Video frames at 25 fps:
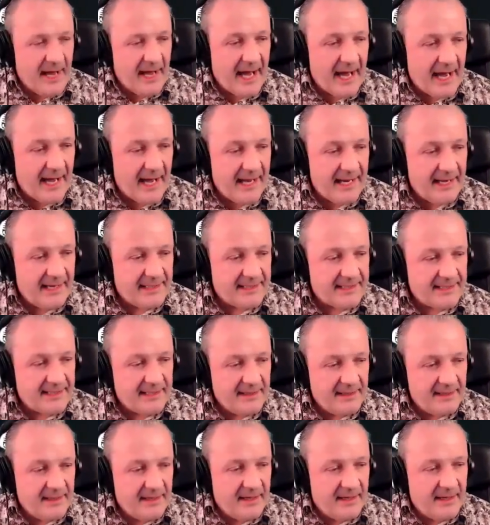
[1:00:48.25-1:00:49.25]
And
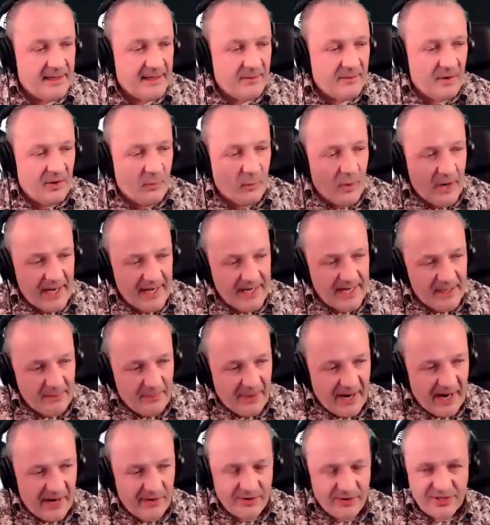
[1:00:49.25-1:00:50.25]
when the
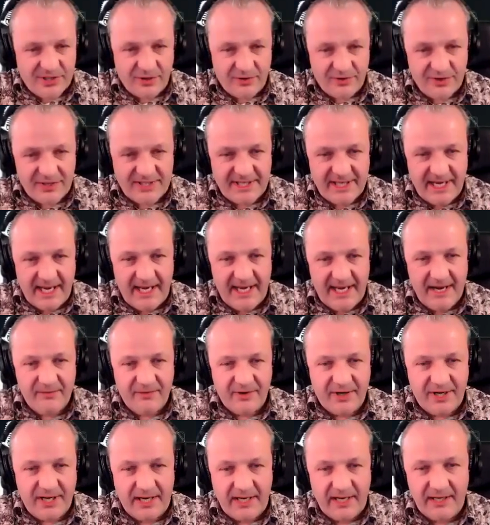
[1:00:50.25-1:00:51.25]
barrister is saying
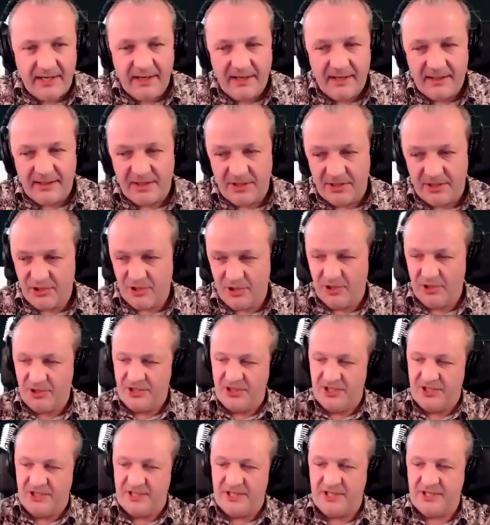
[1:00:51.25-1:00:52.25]
everything, the
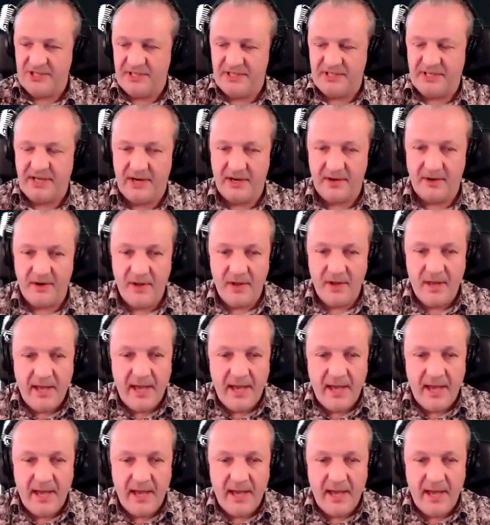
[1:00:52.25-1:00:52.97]
judge is there,